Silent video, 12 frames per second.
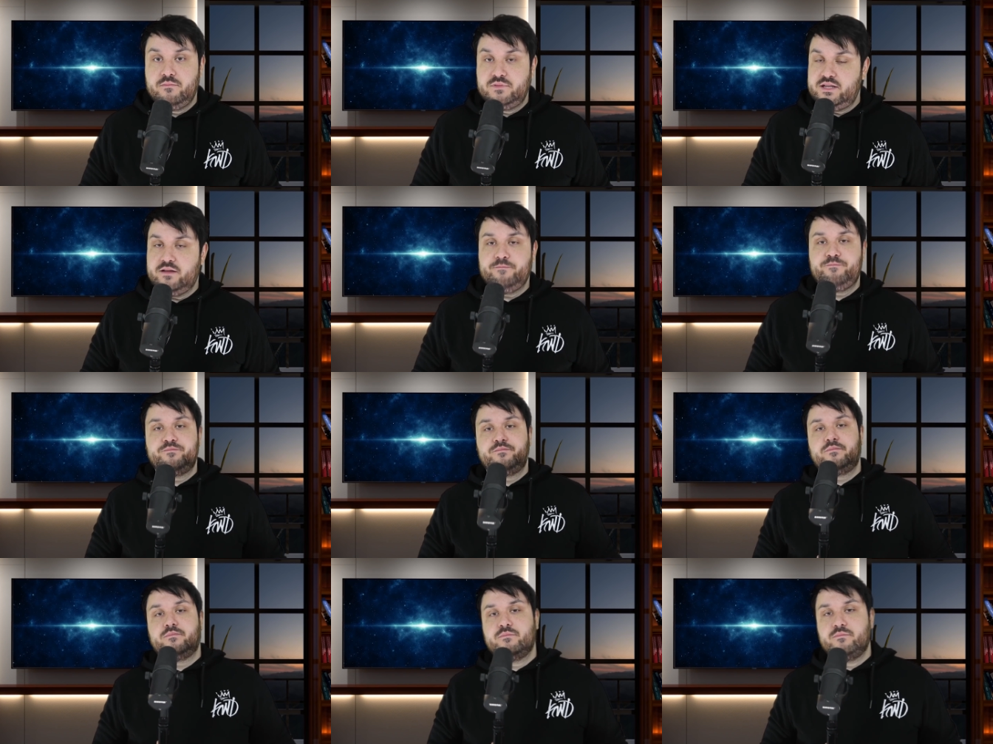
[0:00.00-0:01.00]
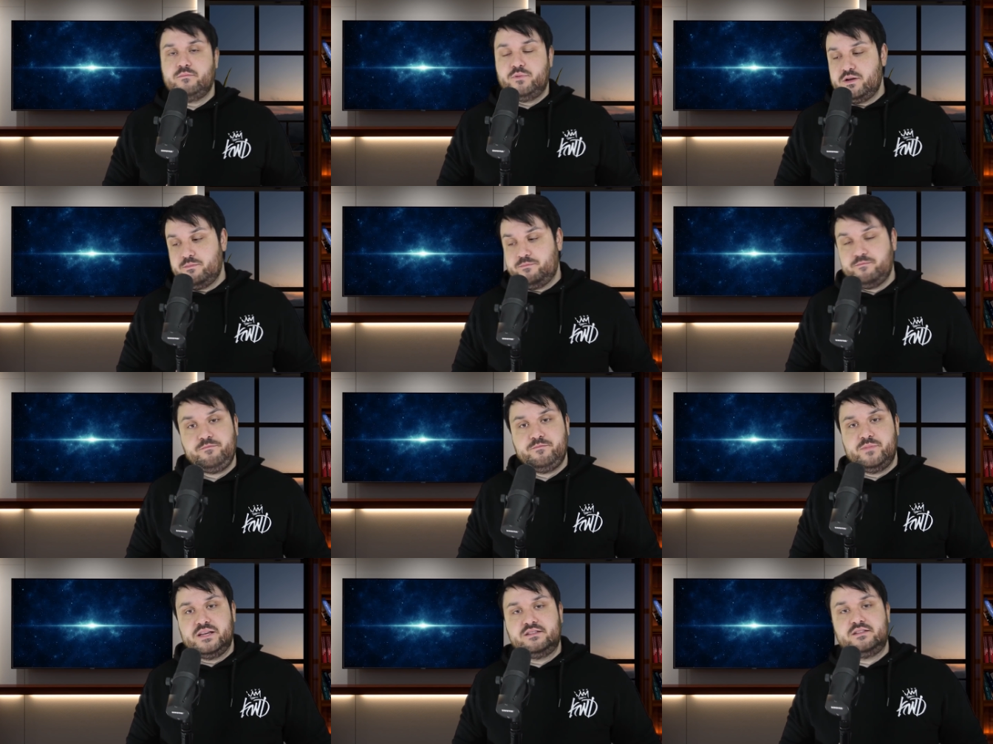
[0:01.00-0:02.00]
Still, pretty
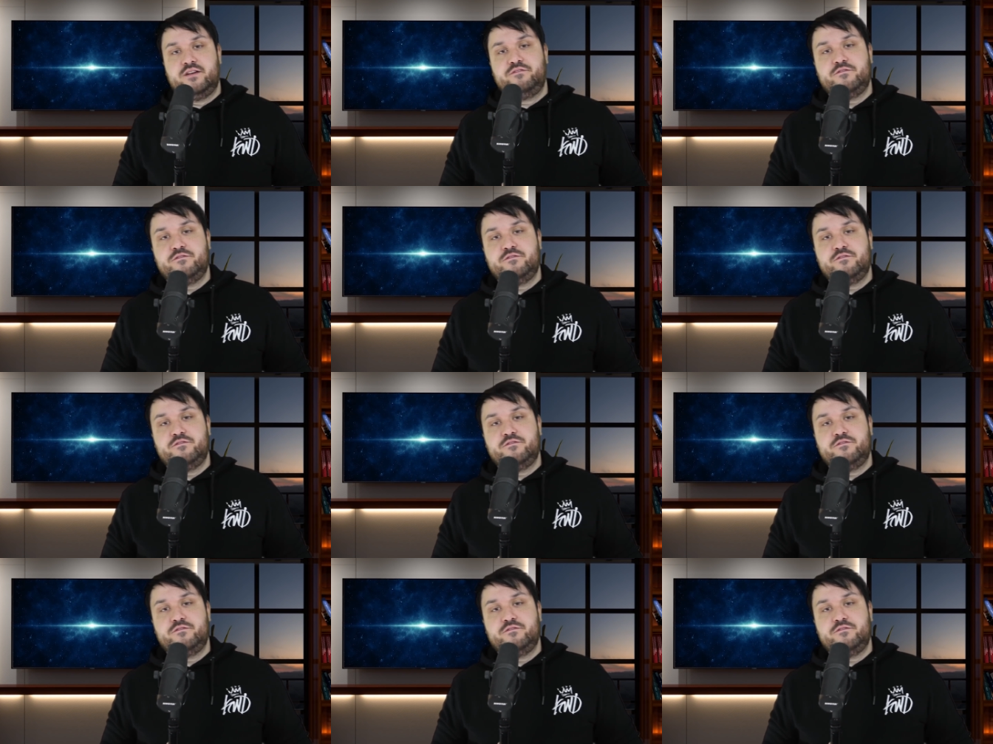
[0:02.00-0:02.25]
big stuff